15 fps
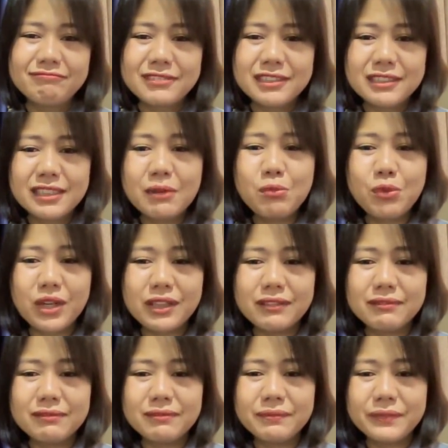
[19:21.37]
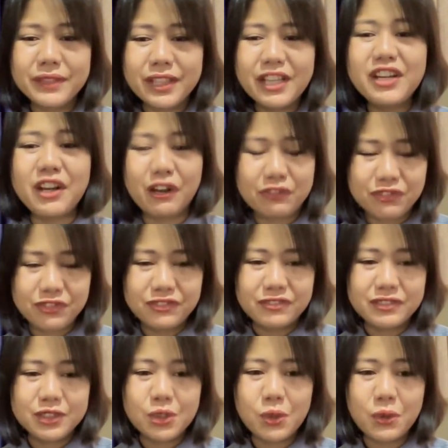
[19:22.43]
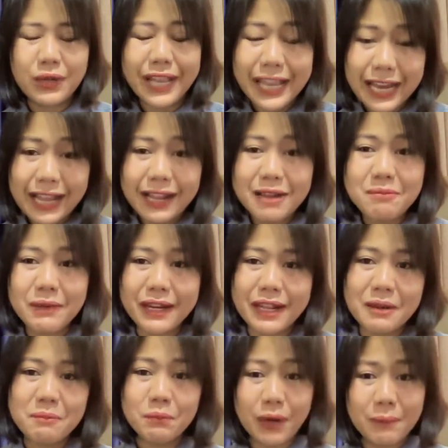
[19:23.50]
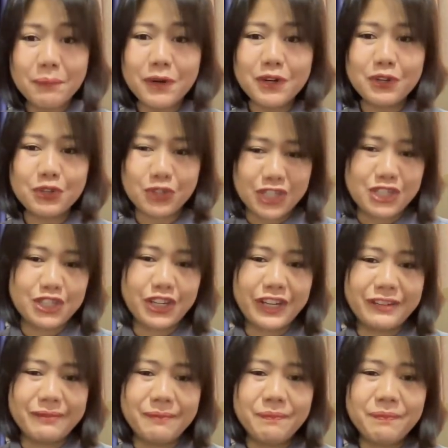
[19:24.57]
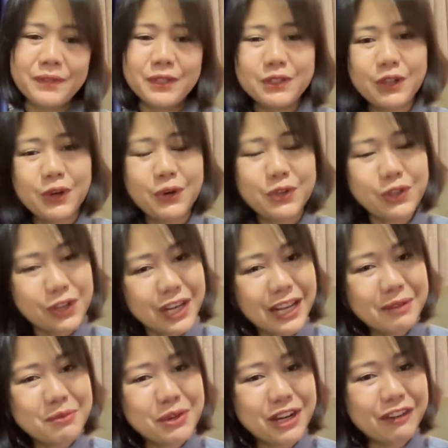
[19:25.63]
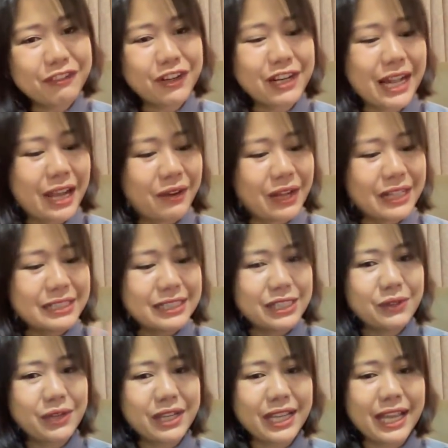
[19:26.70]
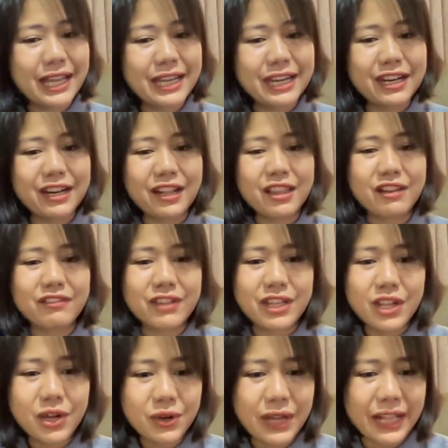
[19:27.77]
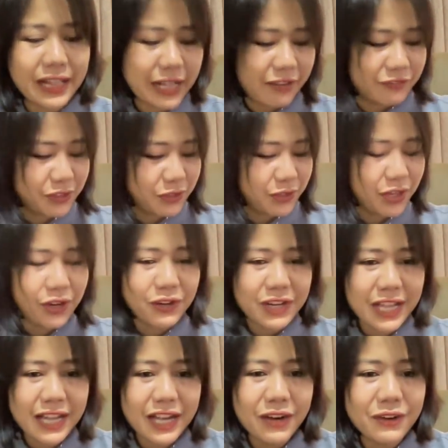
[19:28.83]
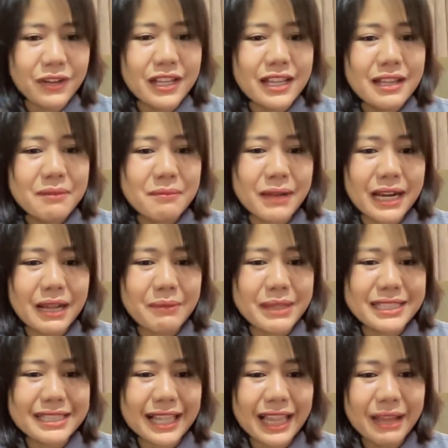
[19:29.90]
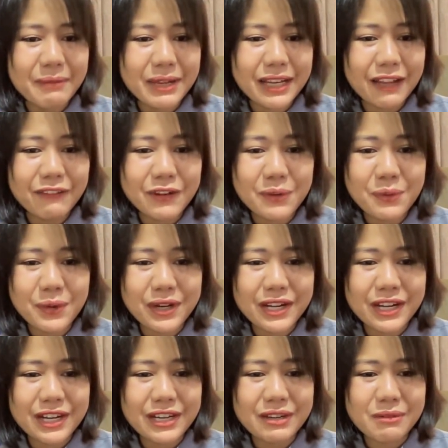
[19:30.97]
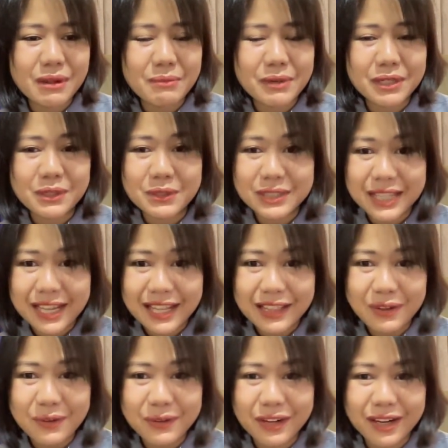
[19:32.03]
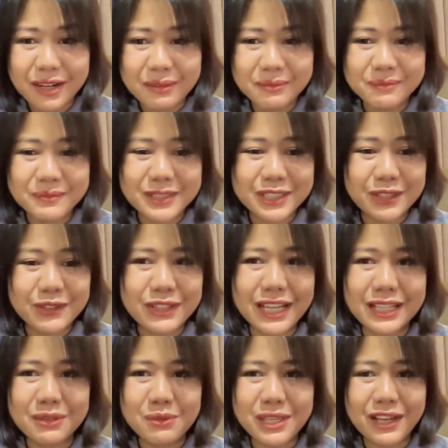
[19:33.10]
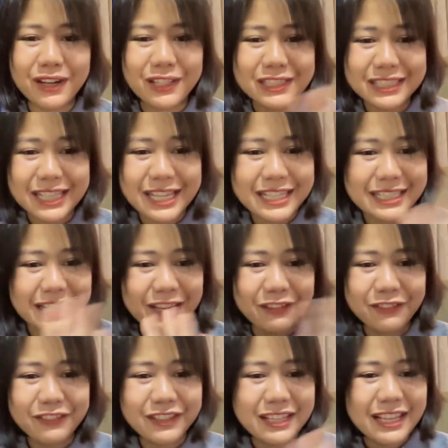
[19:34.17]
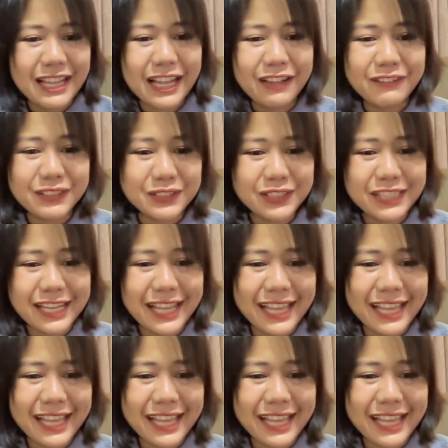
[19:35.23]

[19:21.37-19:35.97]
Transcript: somewhat enough. So, kailangan pa rin proper nutrition. So, yun lang muna for now. I'll see you again in another video. I have to go now. Maraming salamat, everyone. Remember to stay low carb so that we all stay safe. Have a good